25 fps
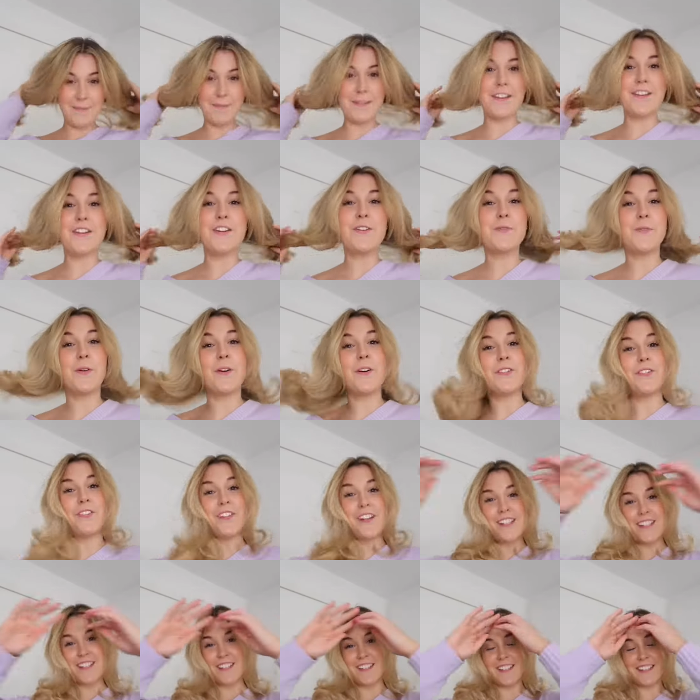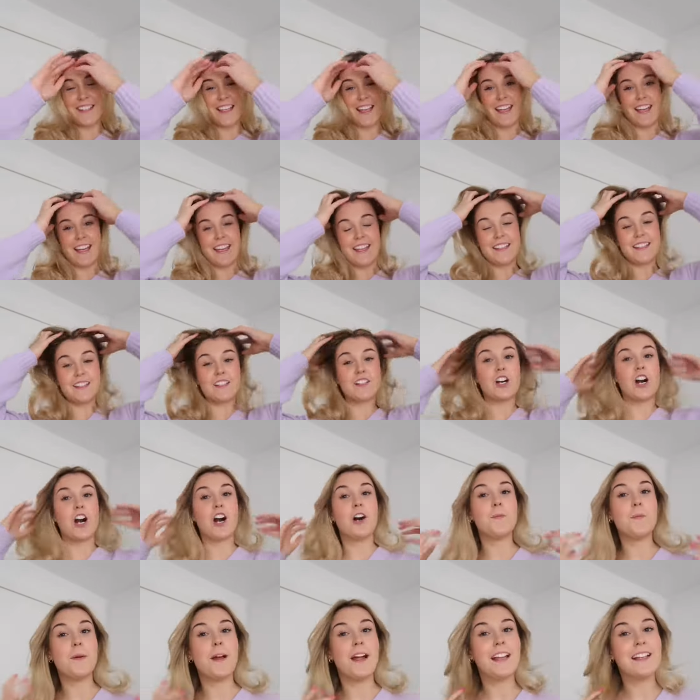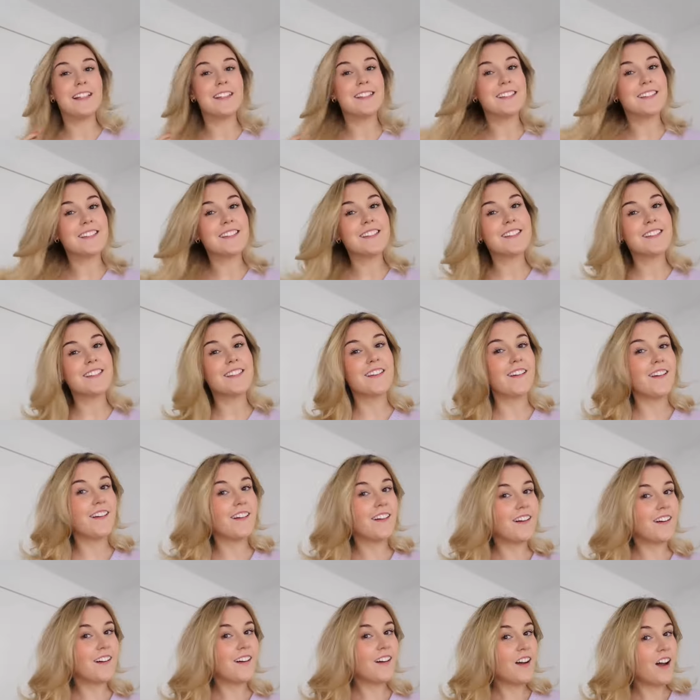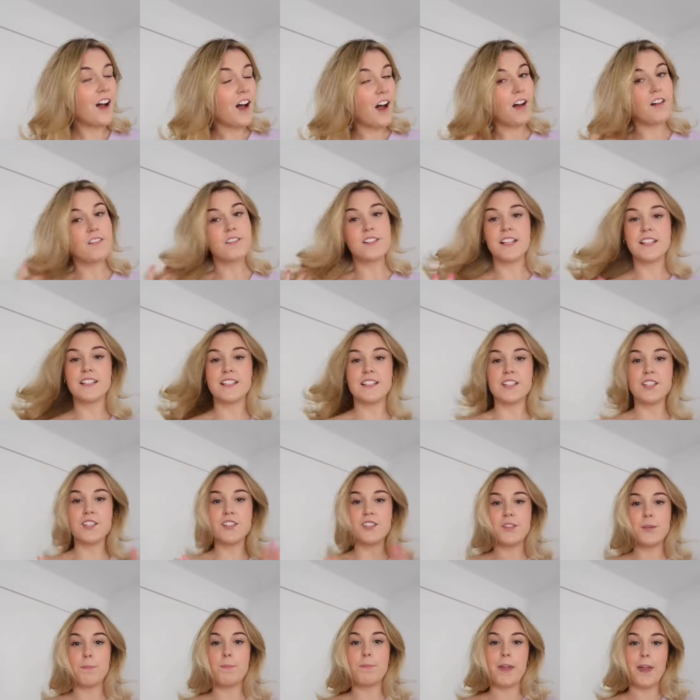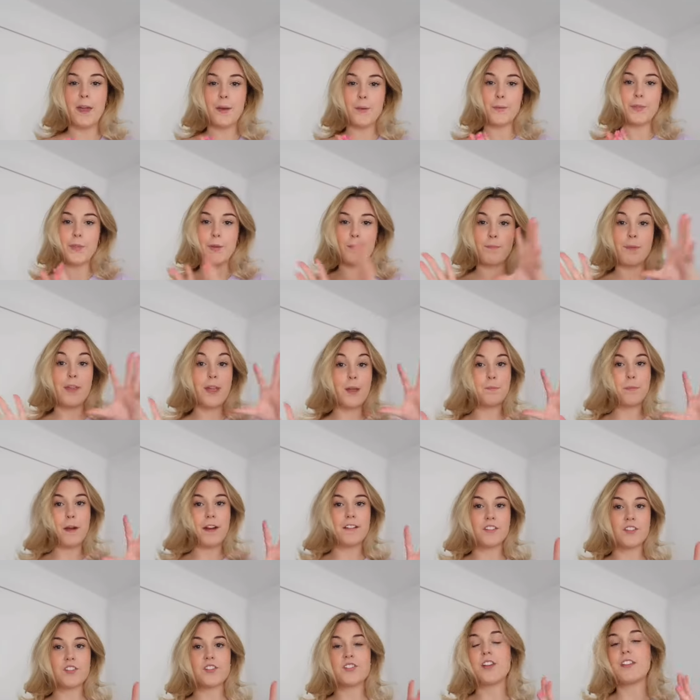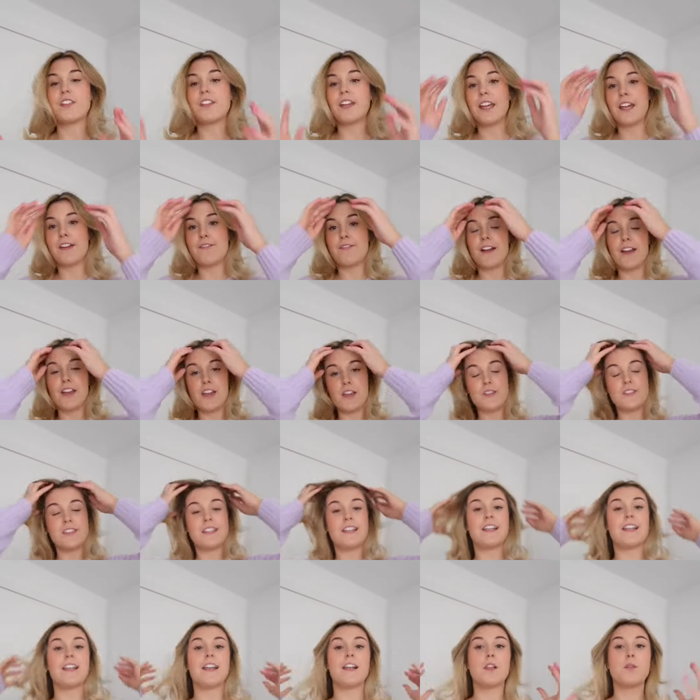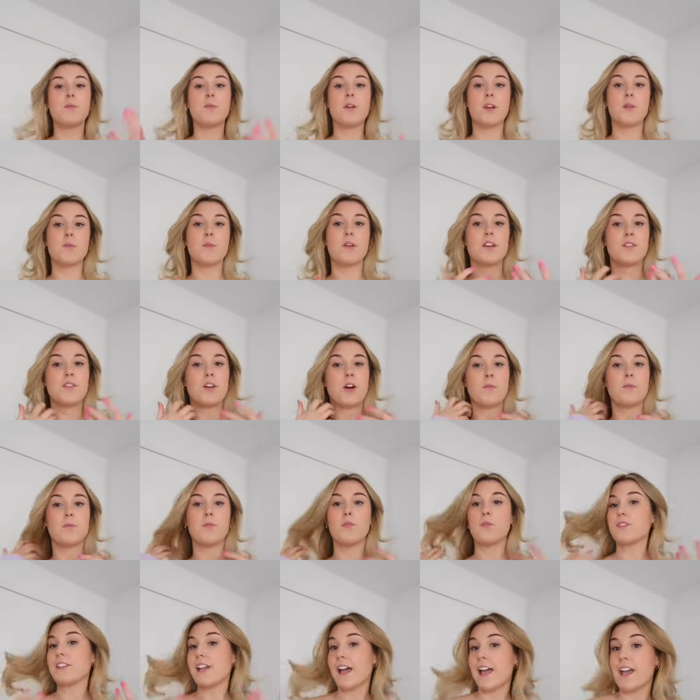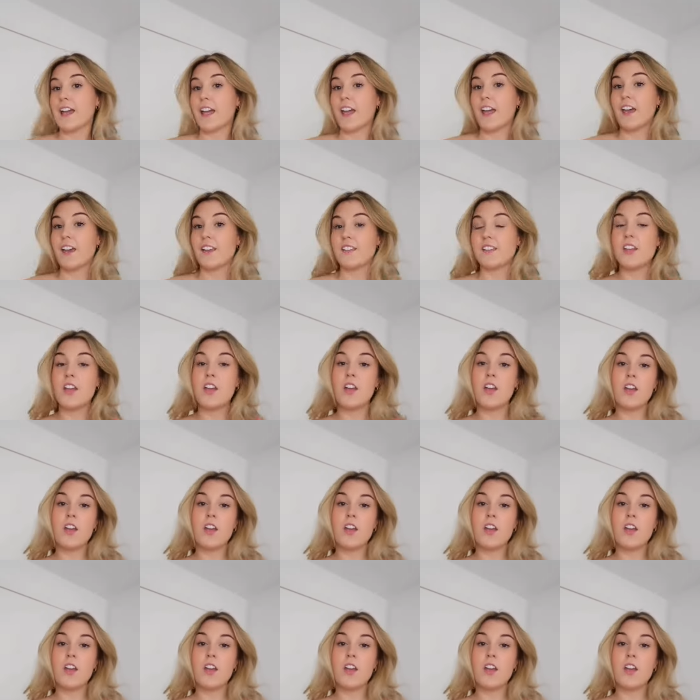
me know what do you think in the comments. Obviously I did use the big barrel, so I think if I used the little one I would have got more tighter curls.